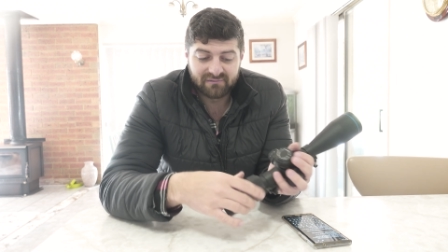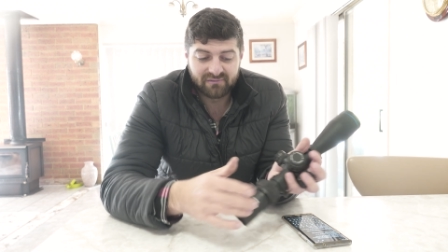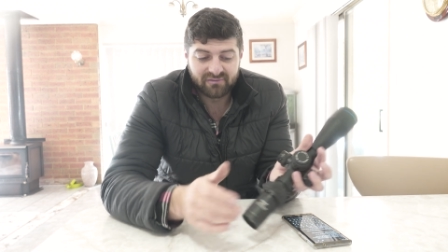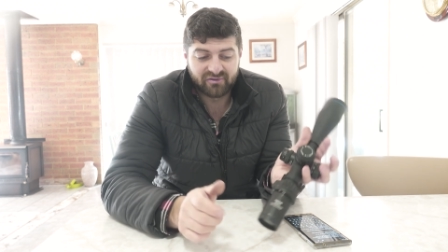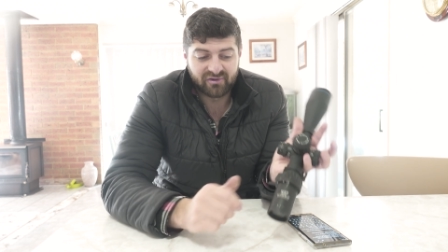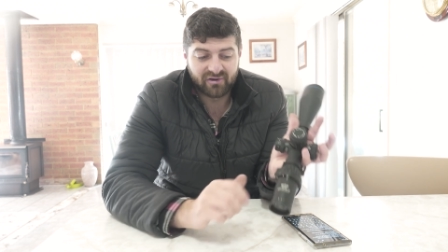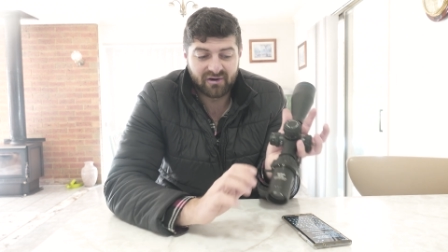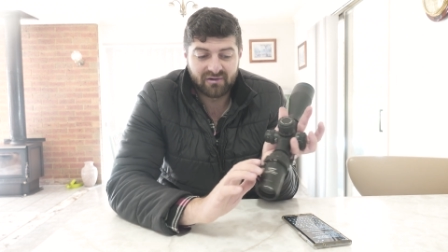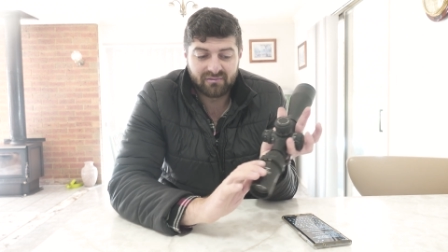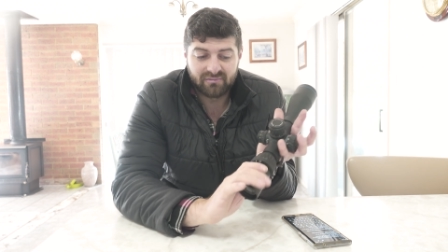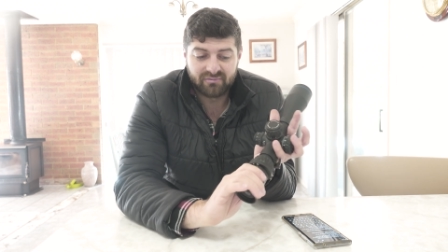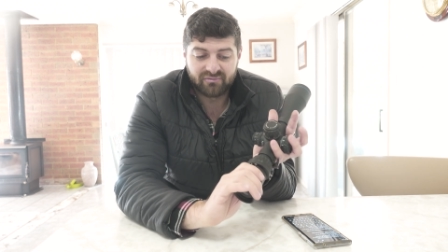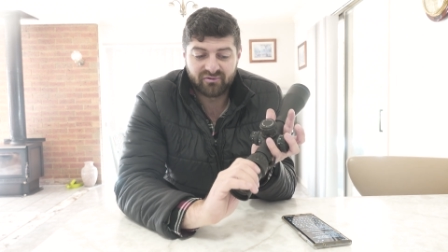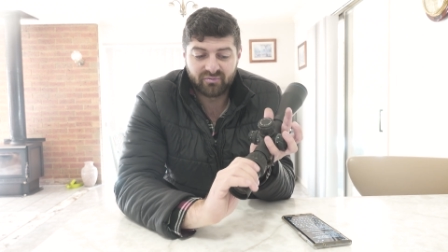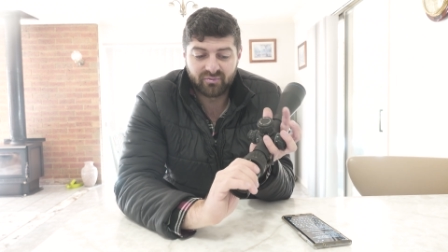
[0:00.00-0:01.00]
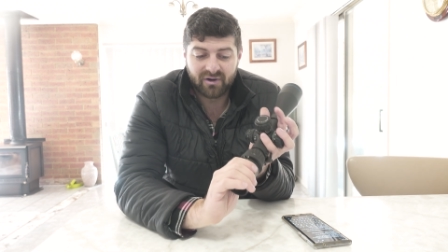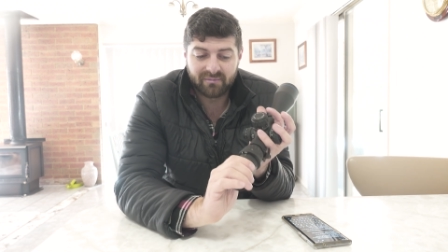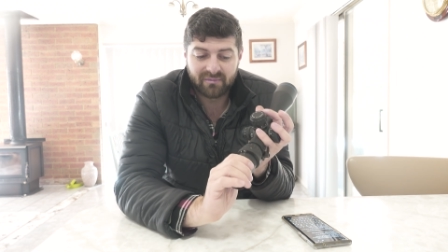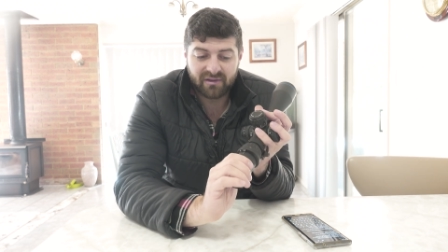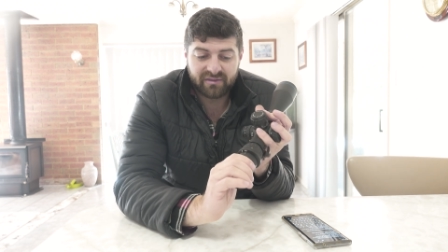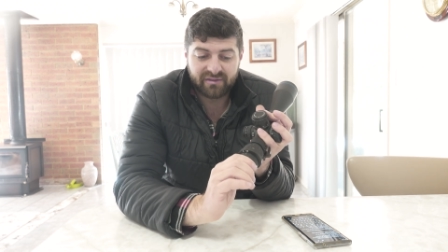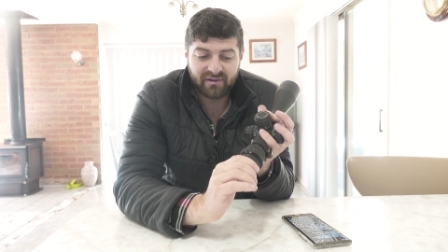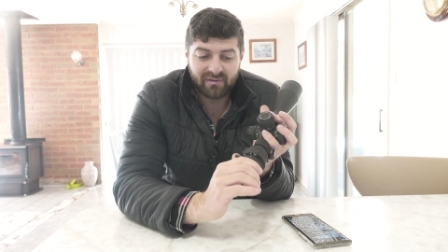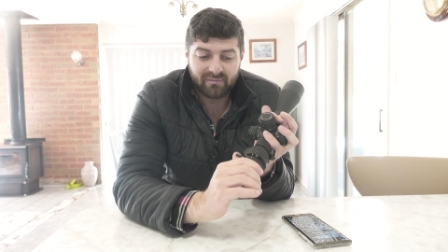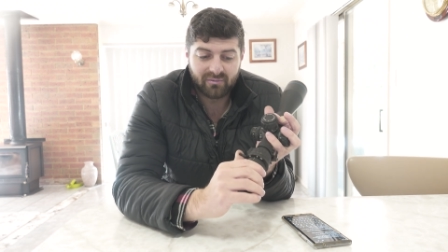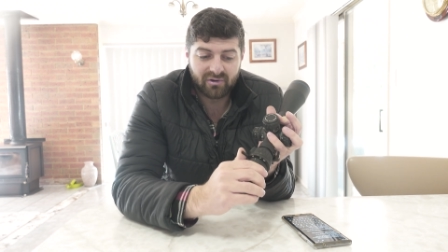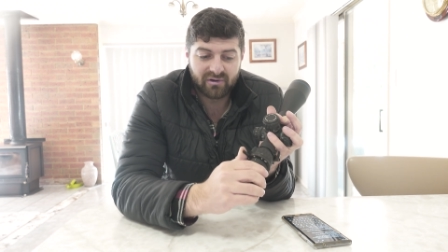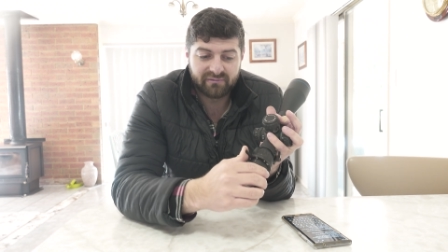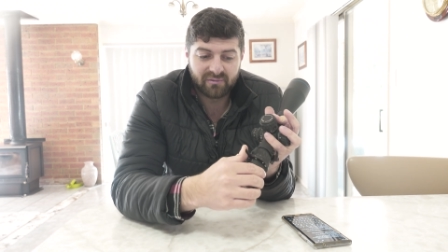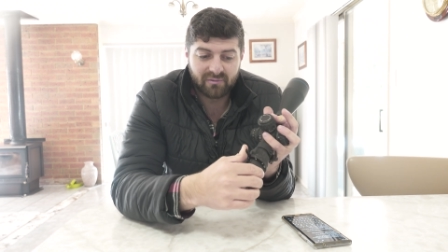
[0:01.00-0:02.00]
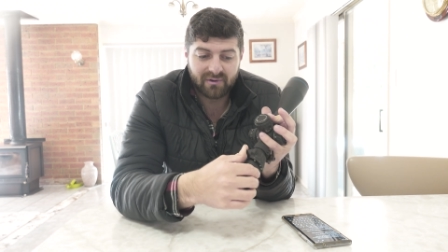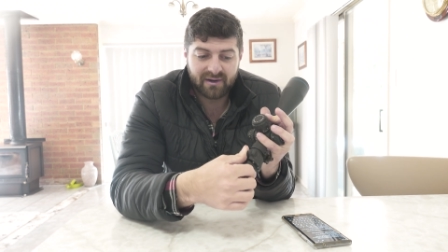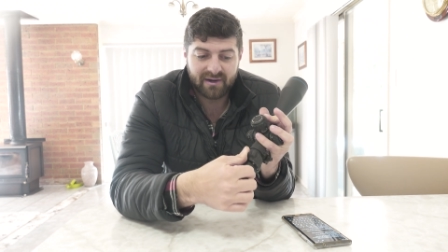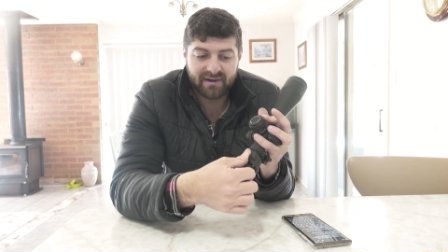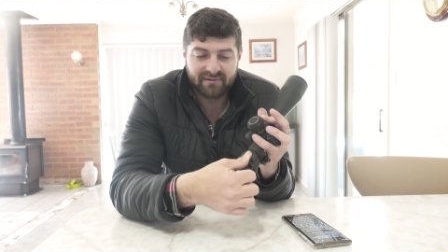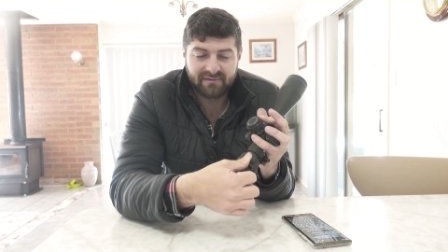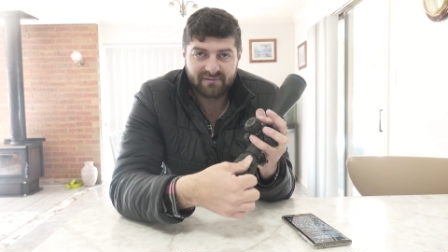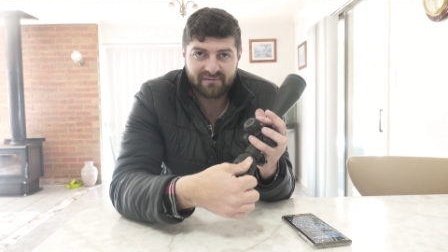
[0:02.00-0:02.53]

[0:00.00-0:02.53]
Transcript: So just run my thumb whatever way.